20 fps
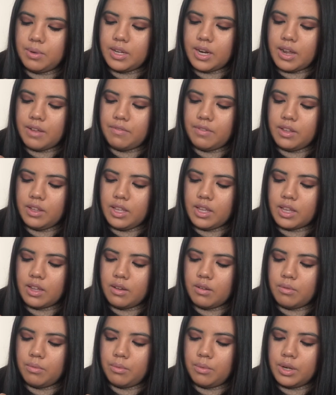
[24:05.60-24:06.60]
but I feel like
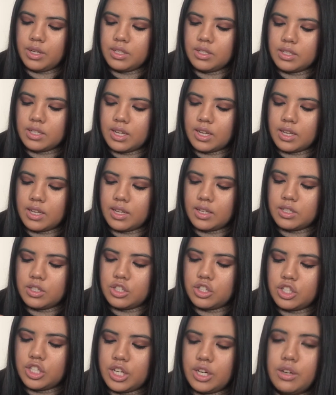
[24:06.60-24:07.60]
once it's
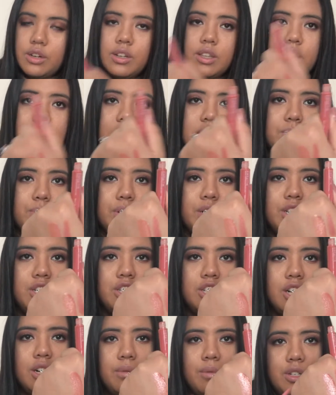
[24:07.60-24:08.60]
sheer, like it's pretty
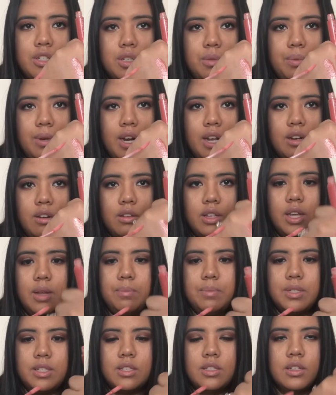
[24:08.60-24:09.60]
sheer once you put on your
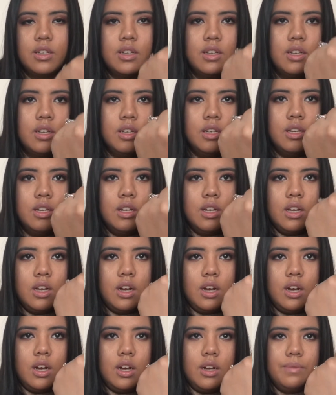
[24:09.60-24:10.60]
lips.
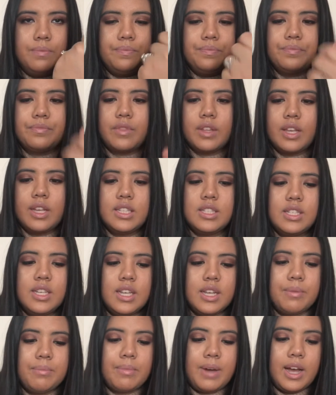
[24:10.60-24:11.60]
It's
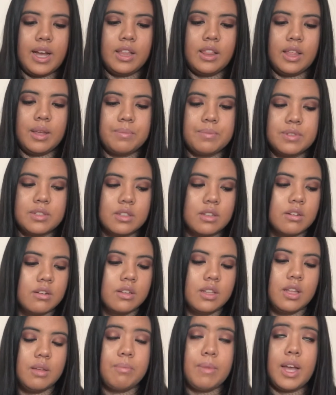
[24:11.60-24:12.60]
like a
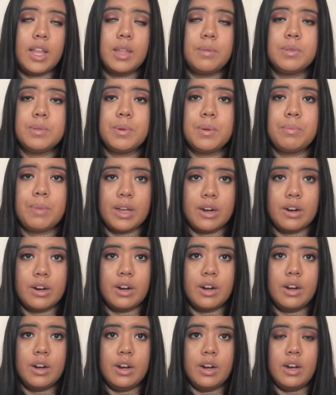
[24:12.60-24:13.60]
literally My Lips But
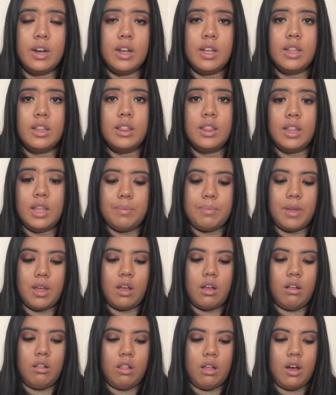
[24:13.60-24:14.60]
Better lip
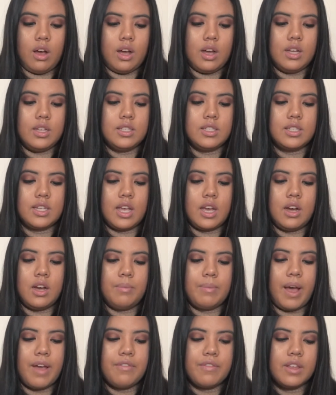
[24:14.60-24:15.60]
gloss.
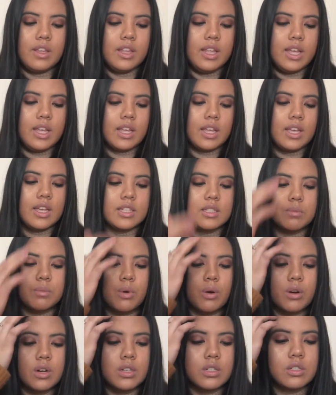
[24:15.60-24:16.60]
I feel like it's
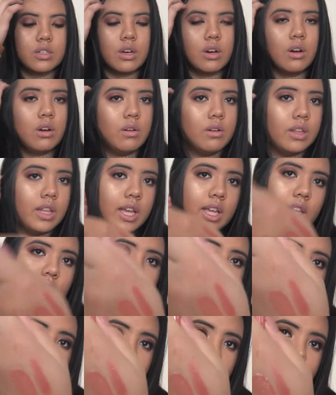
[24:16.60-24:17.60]
more so like